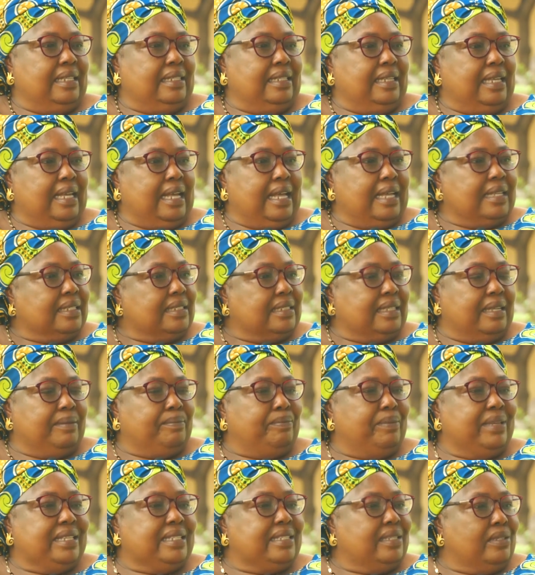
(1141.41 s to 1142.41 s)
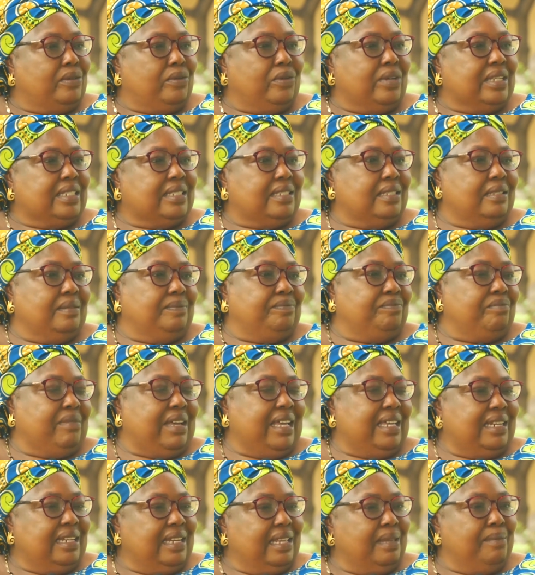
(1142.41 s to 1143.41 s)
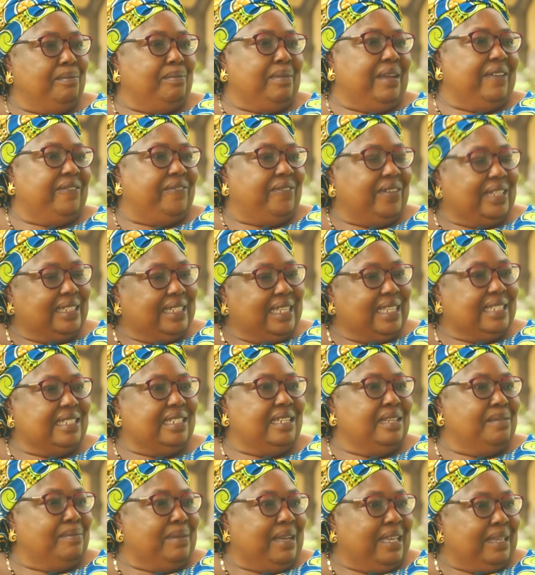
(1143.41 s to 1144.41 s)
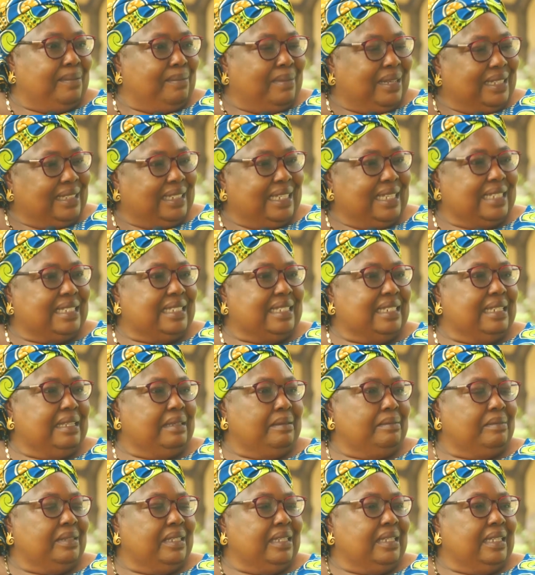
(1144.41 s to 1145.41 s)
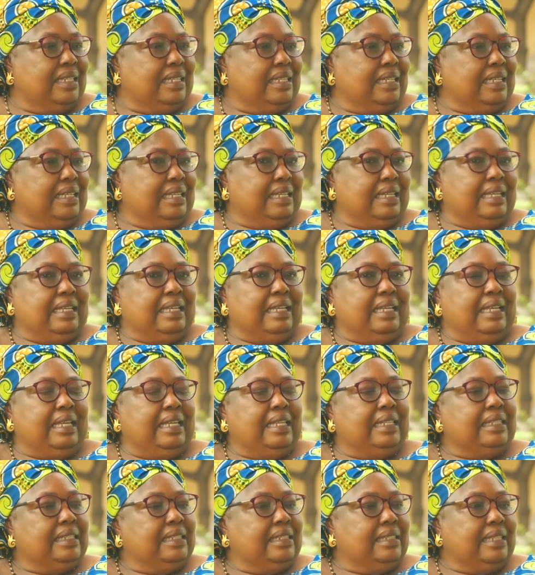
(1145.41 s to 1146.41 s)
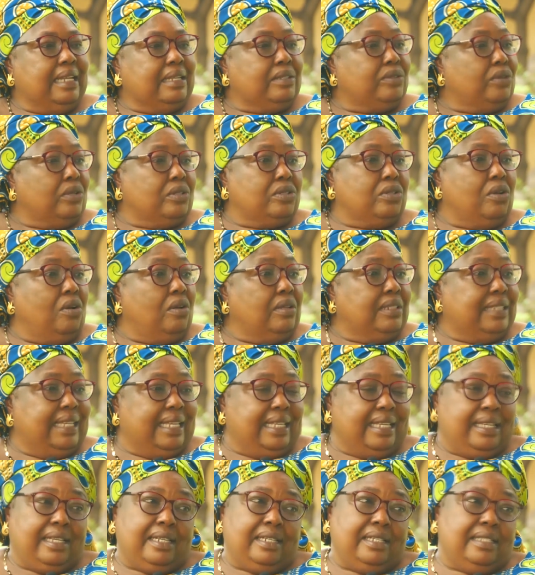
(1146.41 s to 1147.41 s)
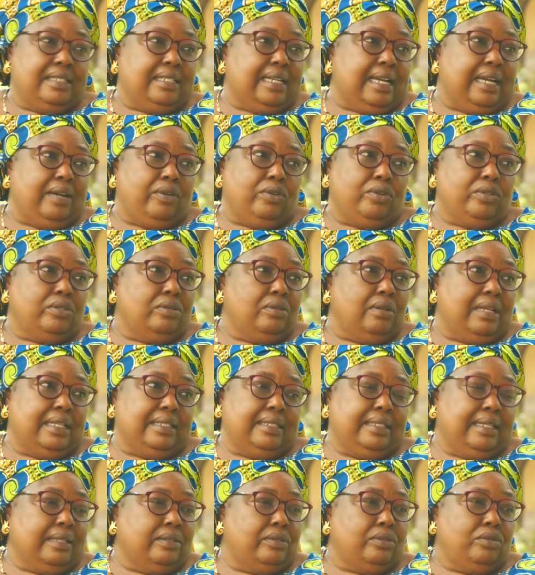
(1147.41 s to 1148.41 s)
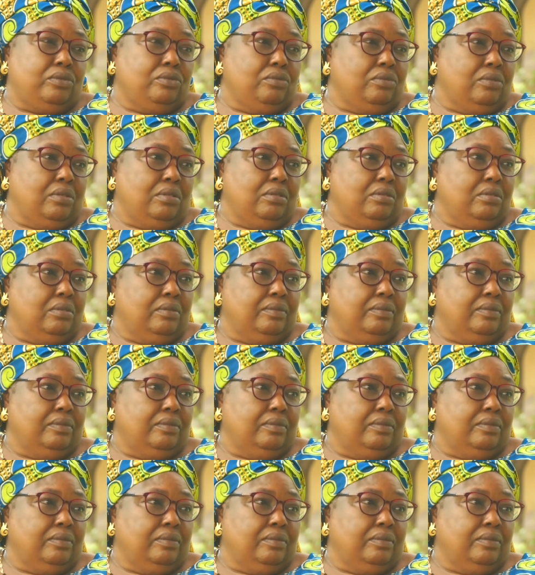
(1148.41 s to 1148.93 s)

They asked the basic question, my name, my father's name, my mother's name. And that was all the English I also understood.